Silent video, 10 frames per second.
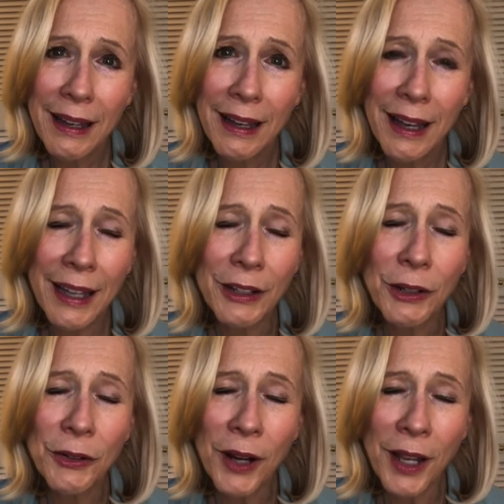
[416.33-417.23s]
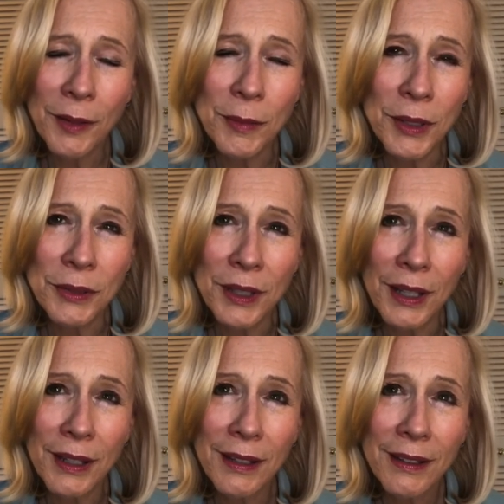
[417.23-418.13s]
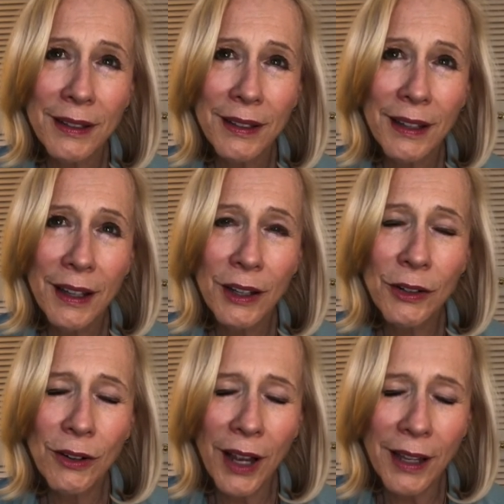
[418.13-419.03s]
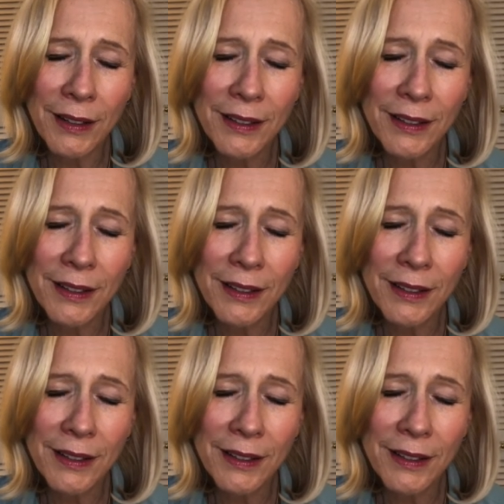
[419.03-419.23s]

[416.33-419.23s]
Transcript: And great music. Great